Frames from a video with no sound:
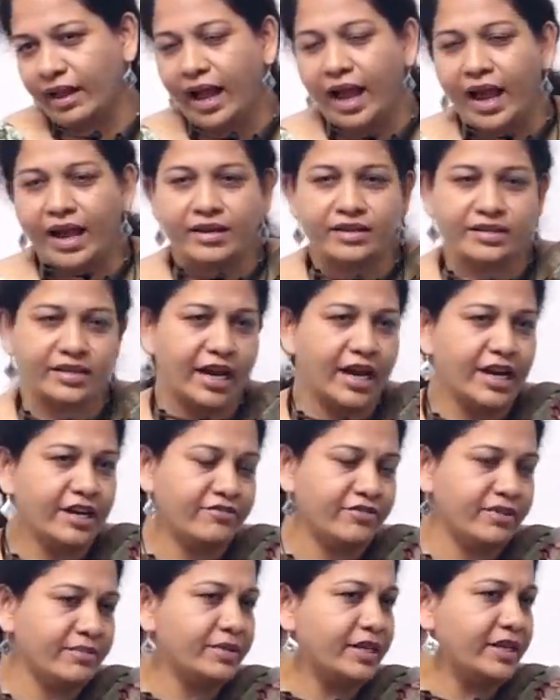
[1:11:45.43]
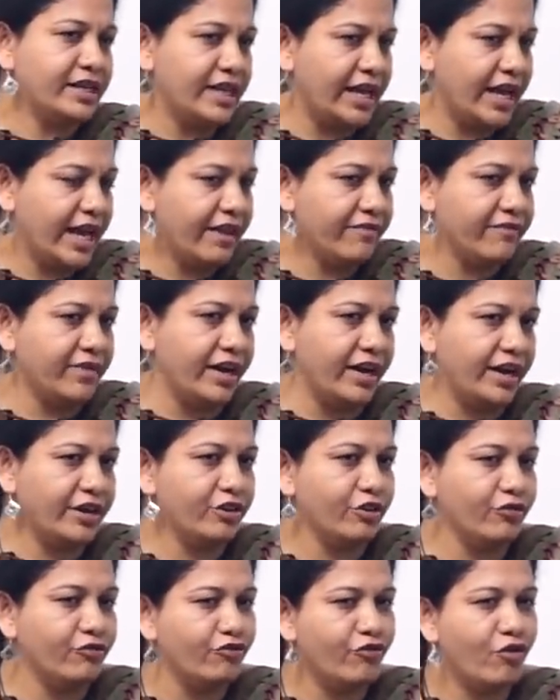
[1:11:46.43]
And right from the day one,
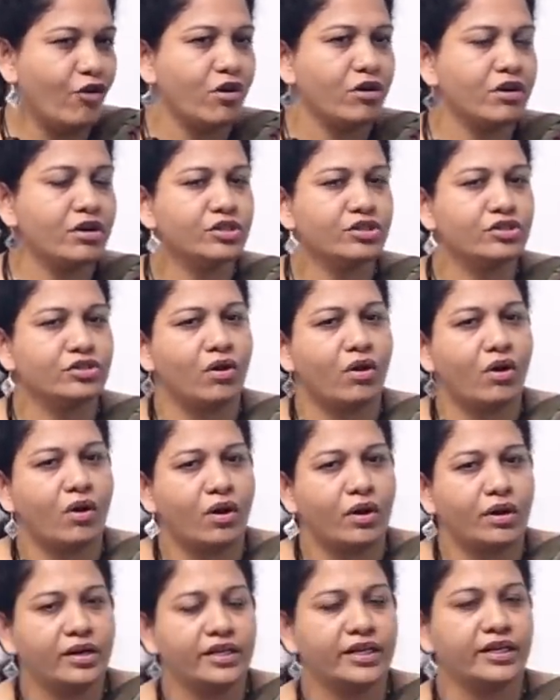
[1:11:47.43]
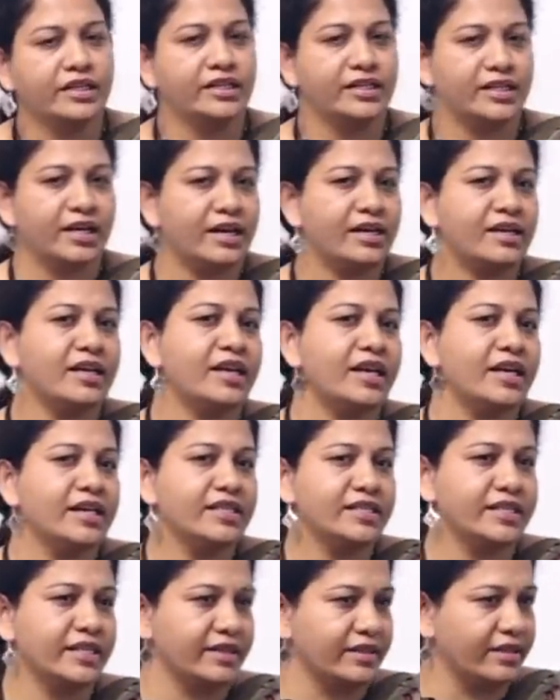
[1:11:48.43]
you focus on
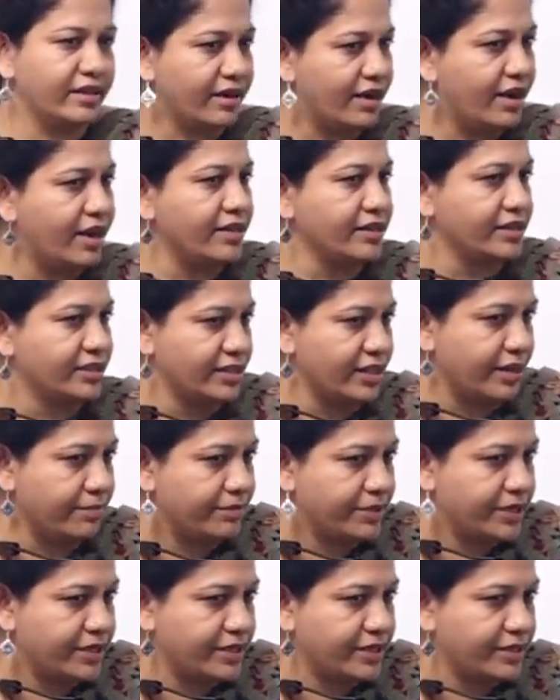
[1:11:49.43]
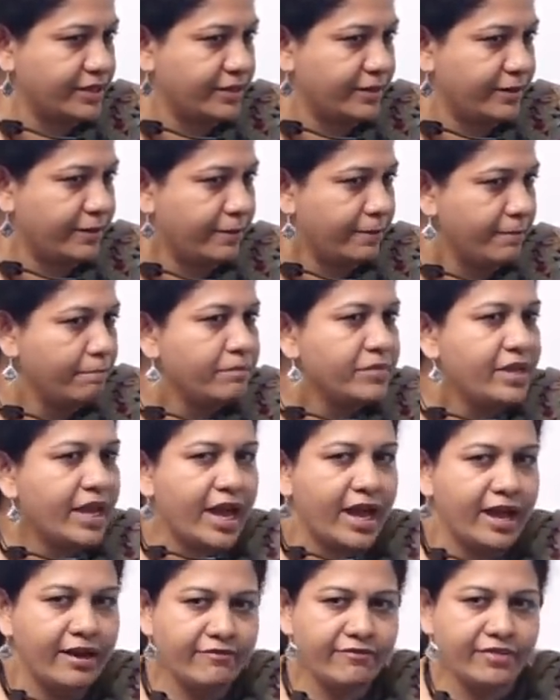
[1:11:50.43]
internalizing the concepts.
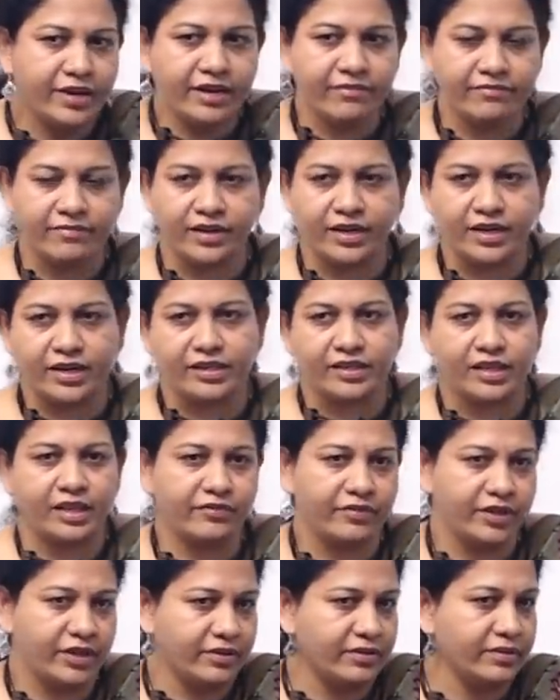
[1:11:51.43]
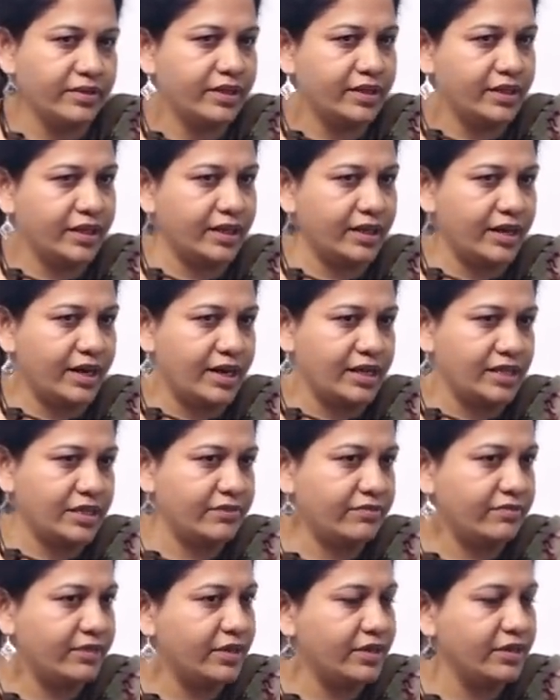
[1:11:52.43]
Every word that we do in the
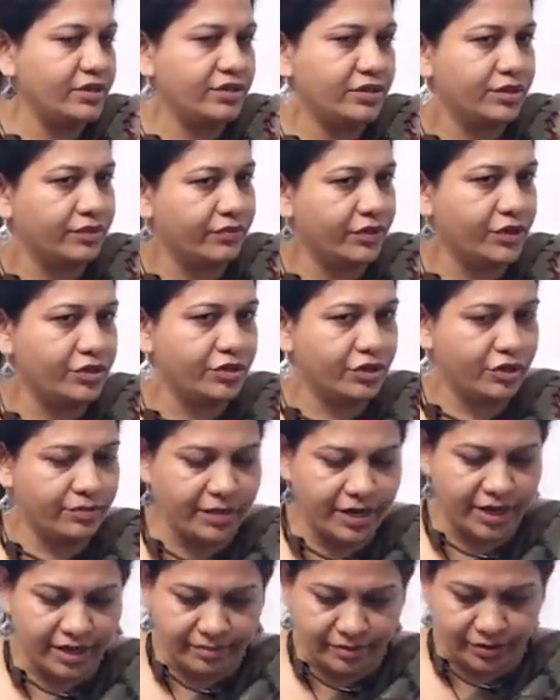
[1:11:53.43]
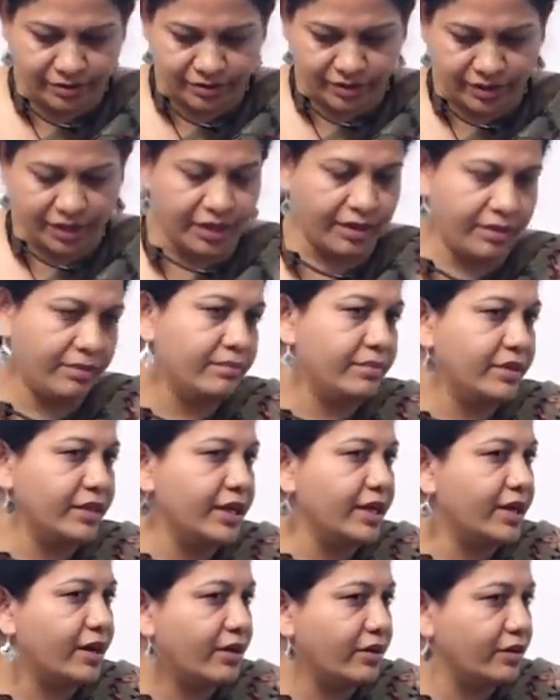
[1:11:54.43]
class, we, we should be able to they, be
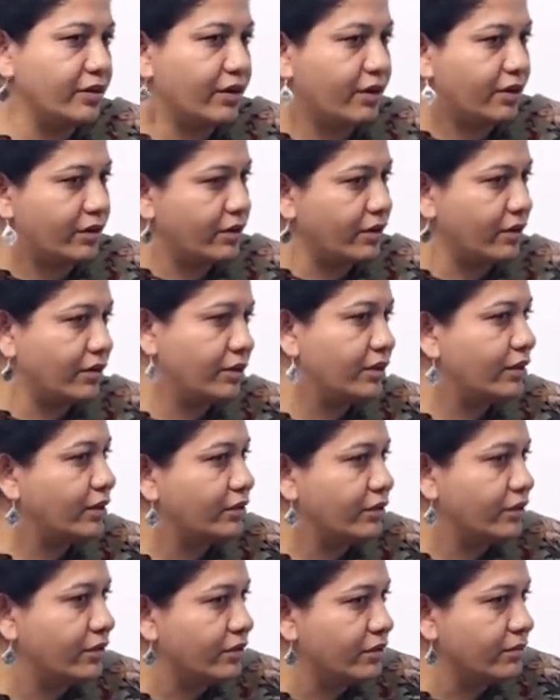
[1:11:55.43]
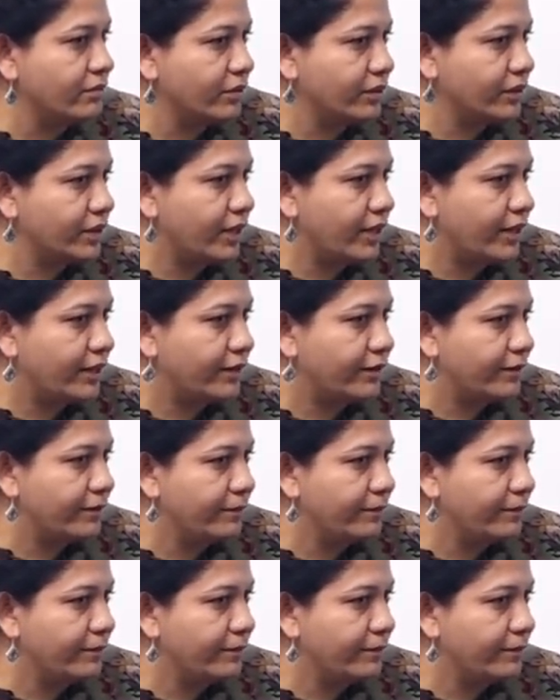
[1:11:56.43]
there on, on, on the notebook there.